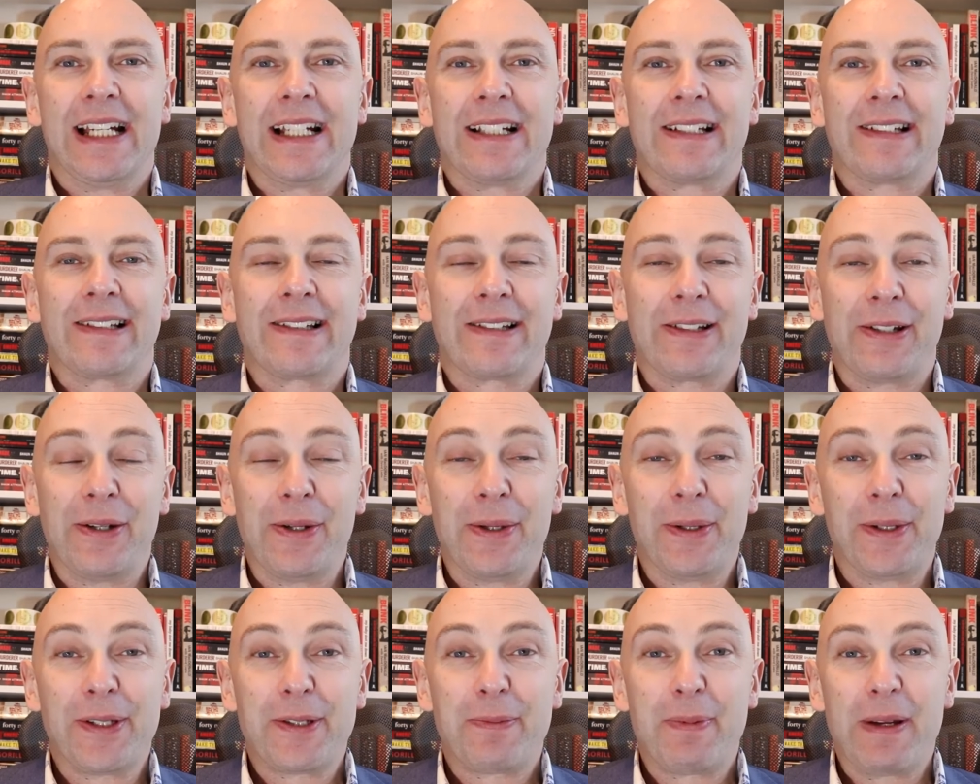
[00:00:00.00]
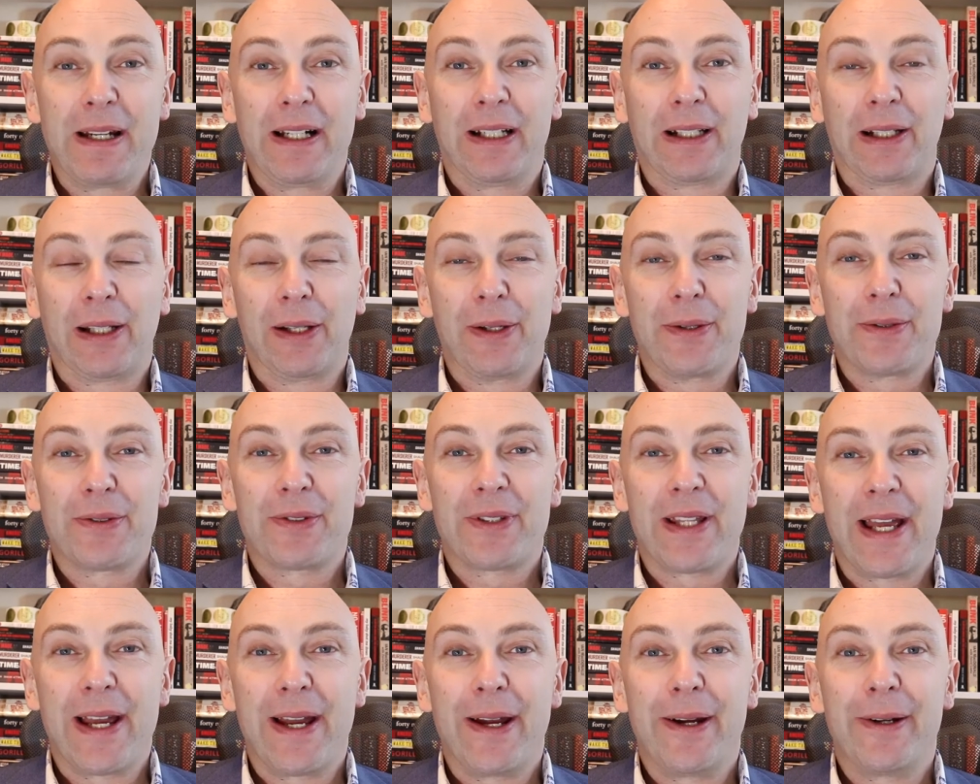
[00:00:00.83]
A school has been
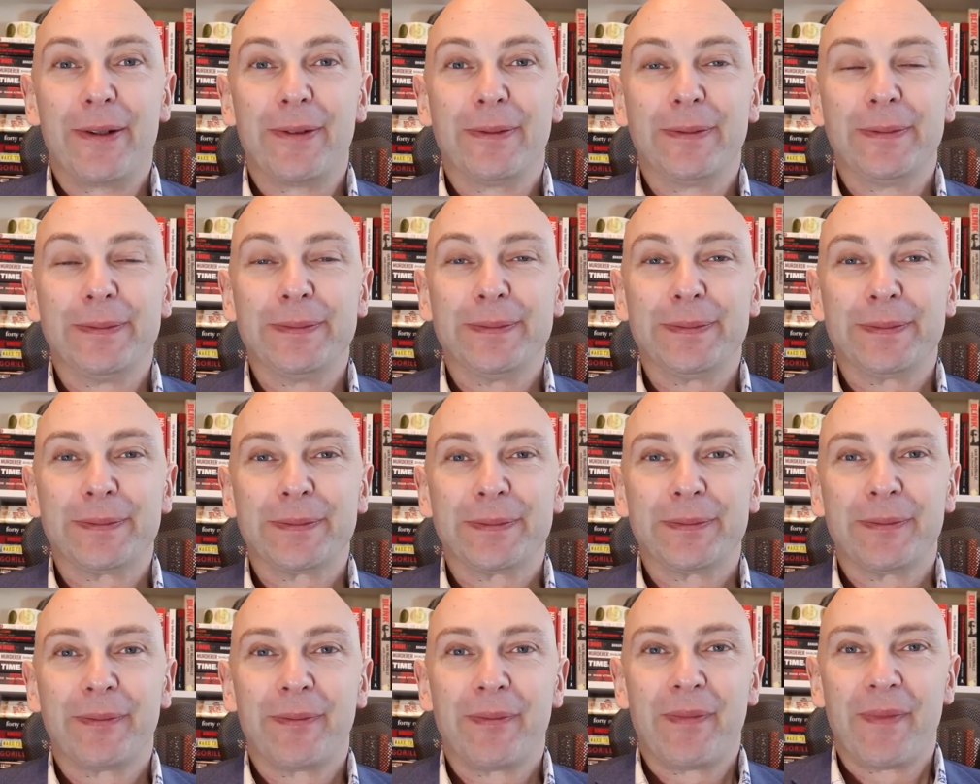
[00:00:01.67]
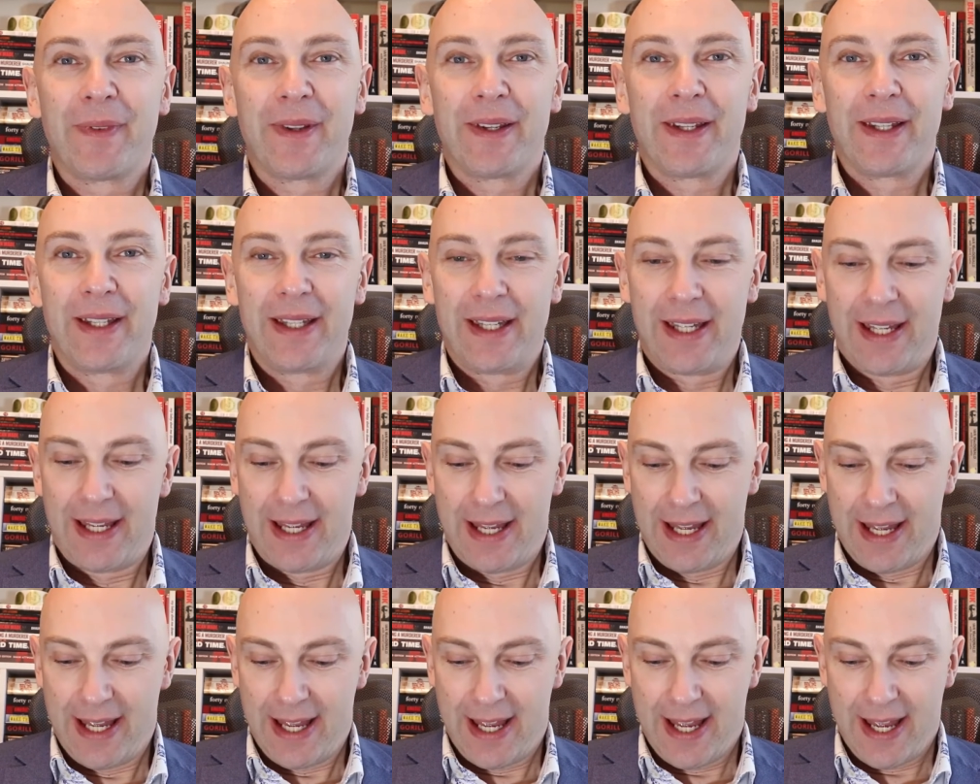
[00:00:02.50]
closed down.
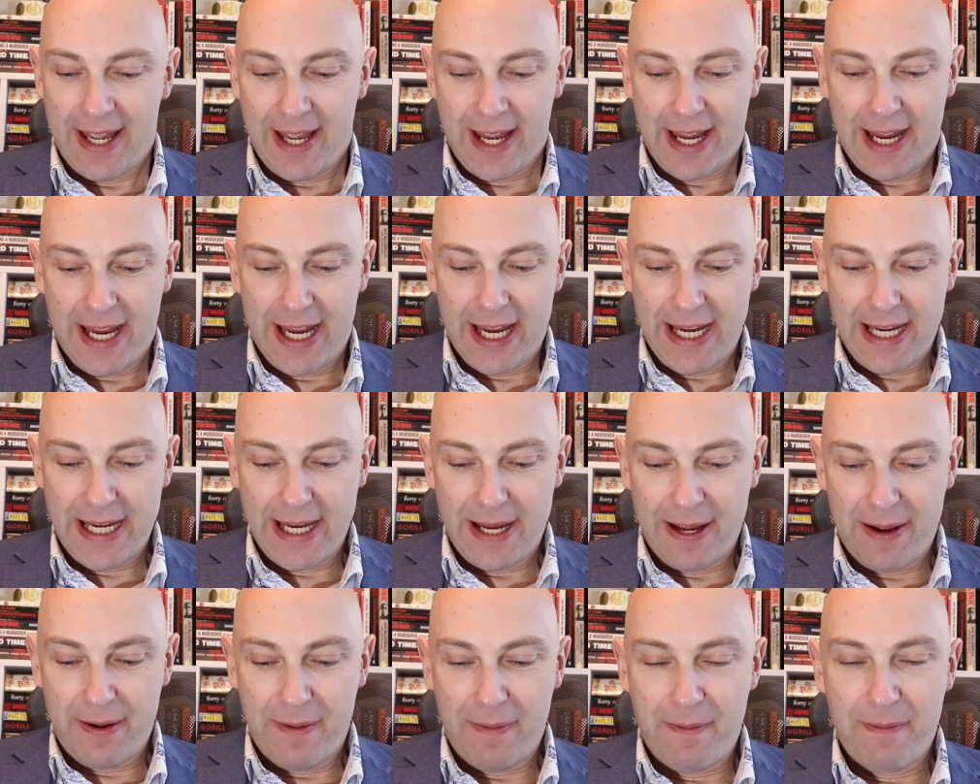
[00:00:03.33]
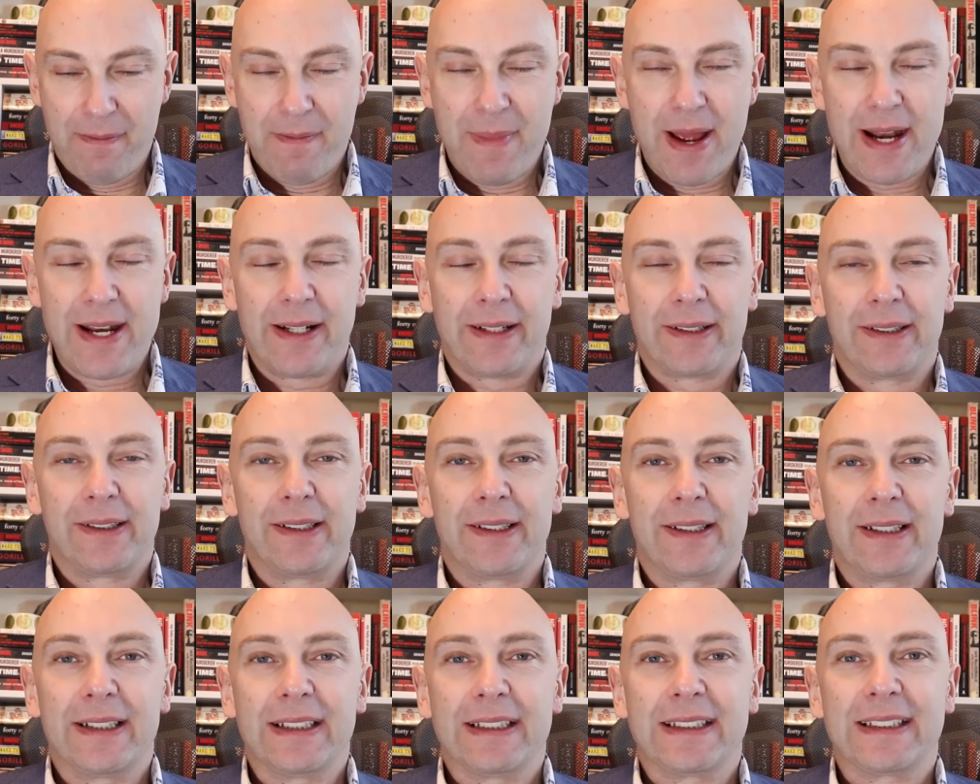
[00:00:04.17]
A
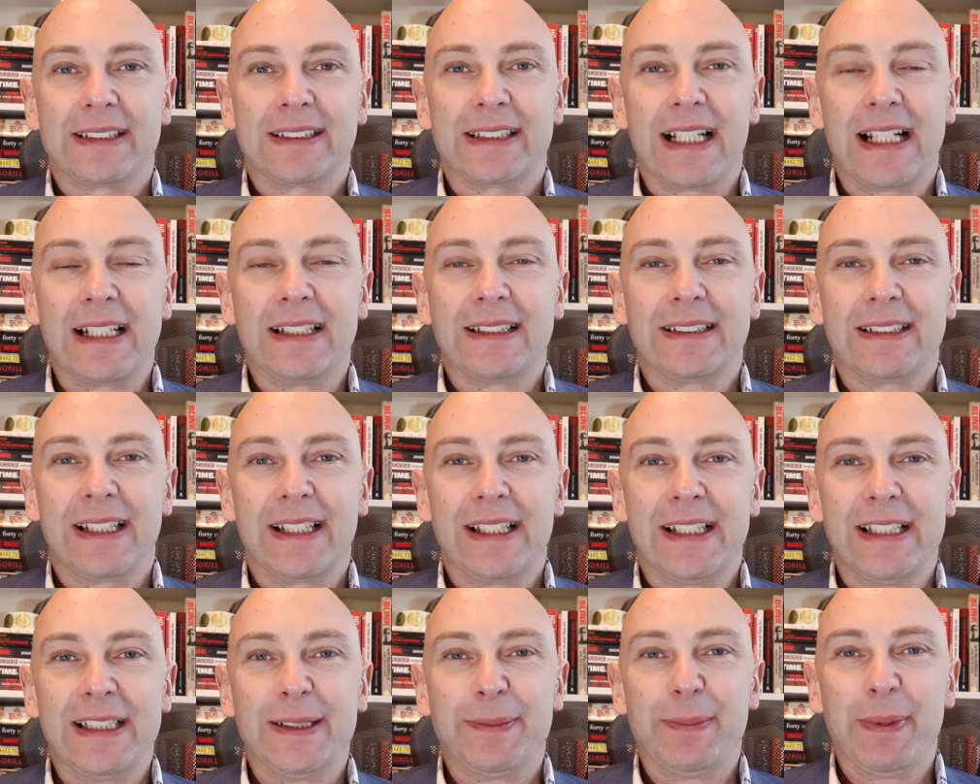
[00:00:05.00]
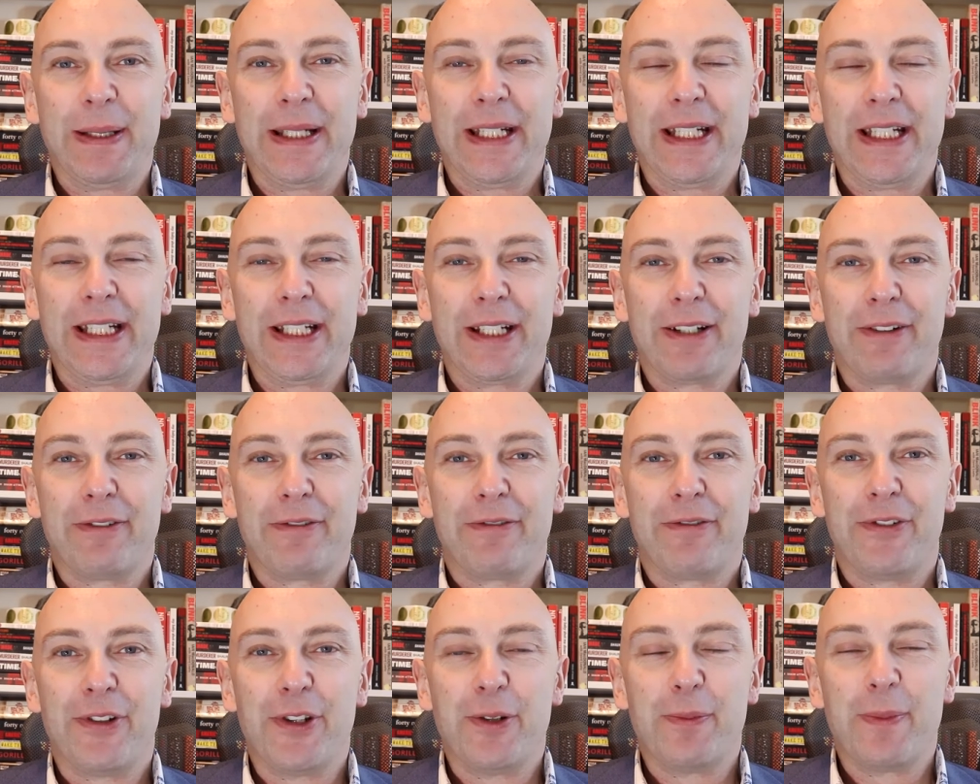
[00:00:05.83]
medical centre is being
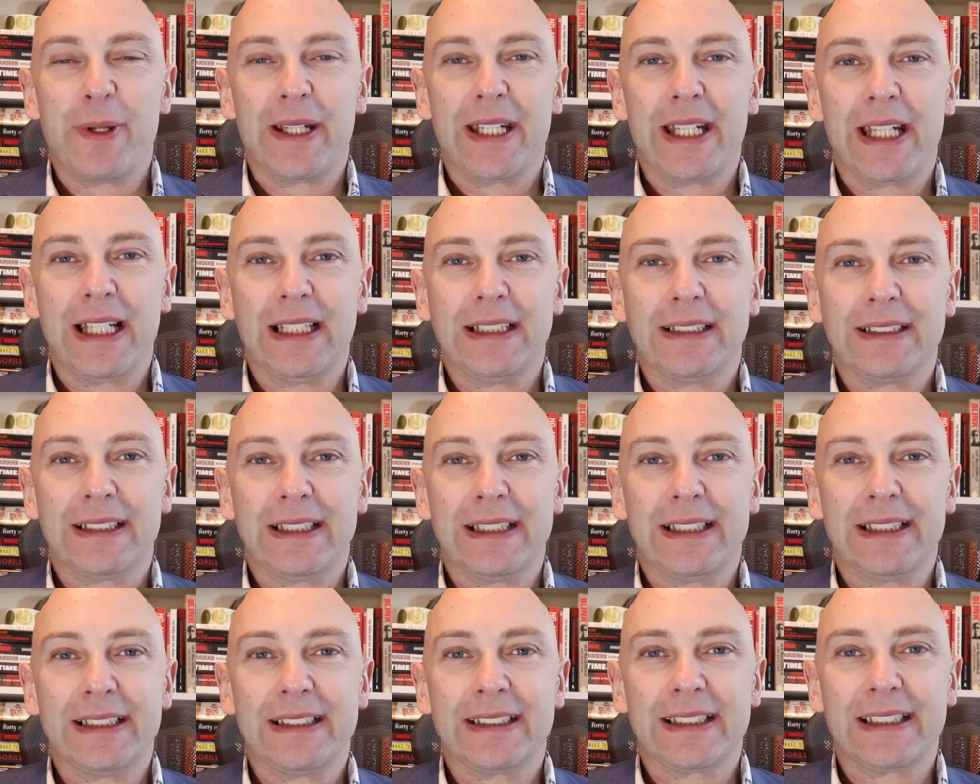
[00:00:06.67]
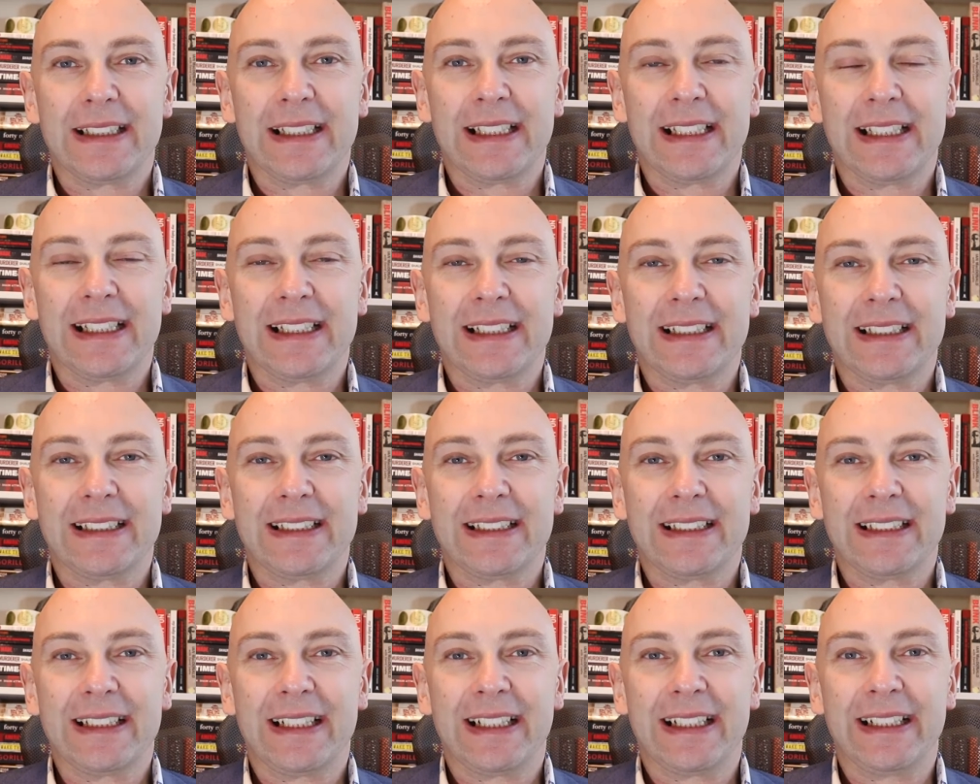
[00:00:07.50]
fumigated and
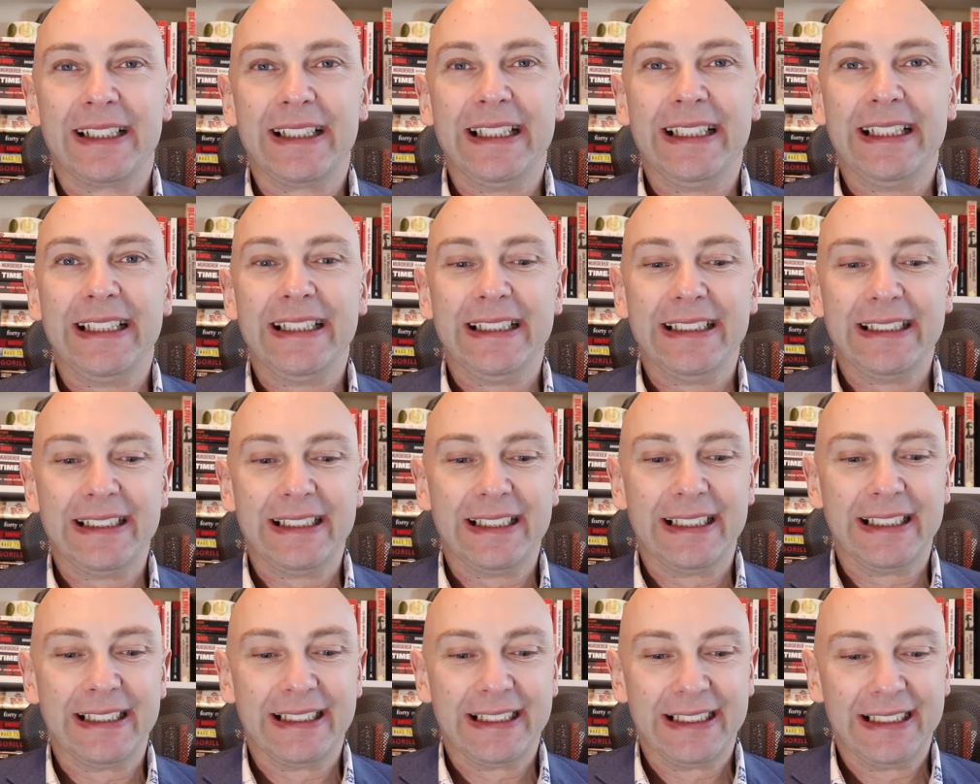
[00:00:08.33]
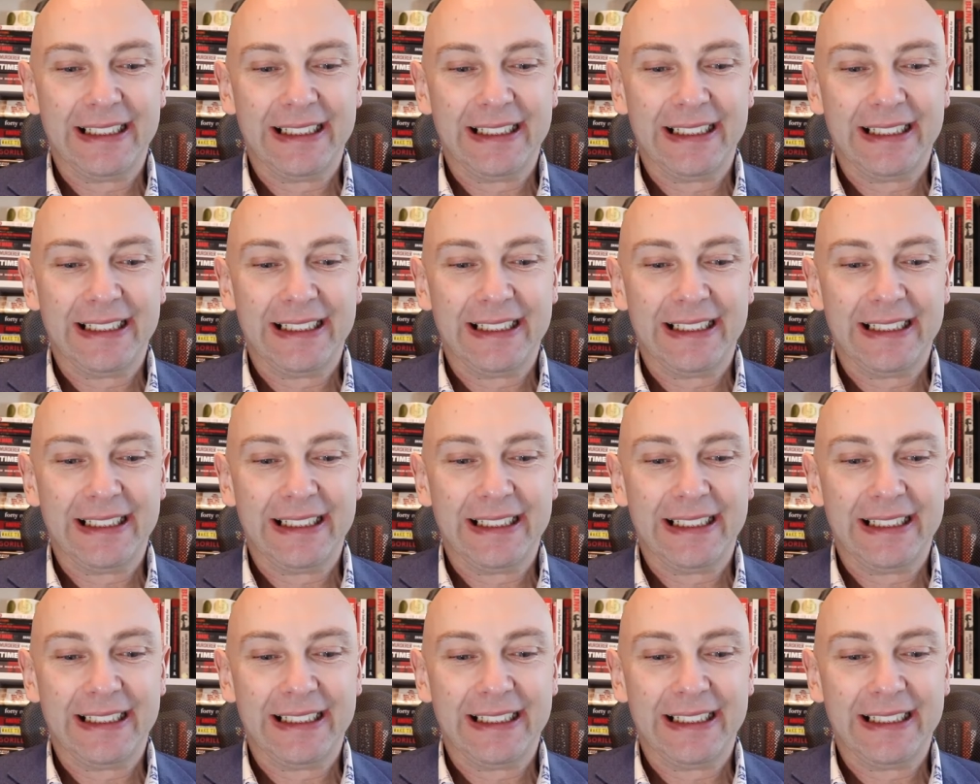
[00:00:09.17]
cleaned.